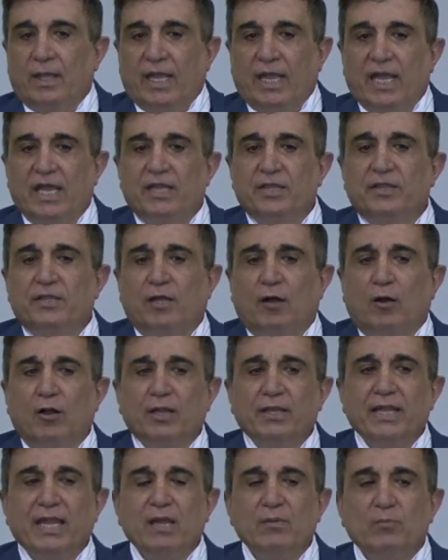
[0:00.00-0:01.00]
And the
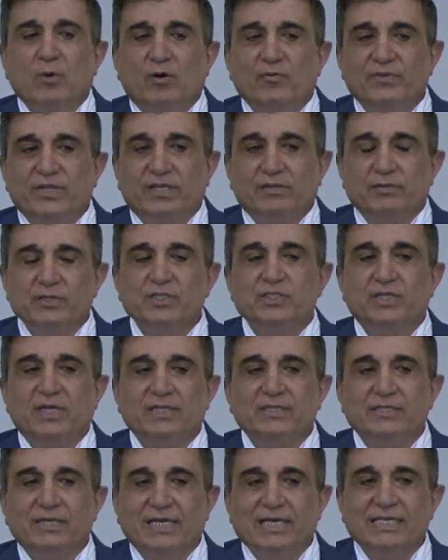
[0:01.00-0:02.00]
old name of the
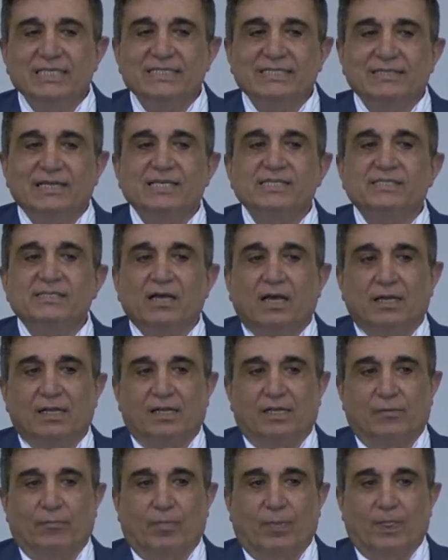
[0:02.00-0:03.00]
Christian is
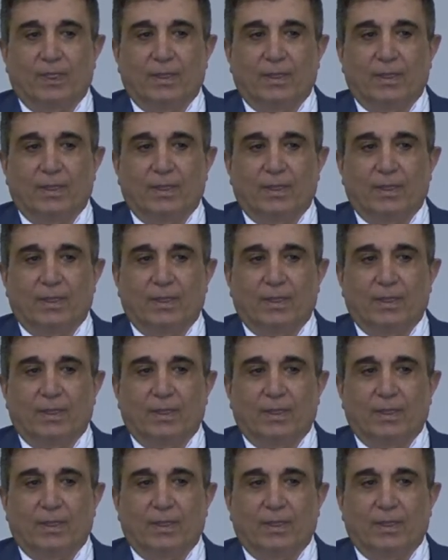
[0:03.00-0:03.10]
Nasara.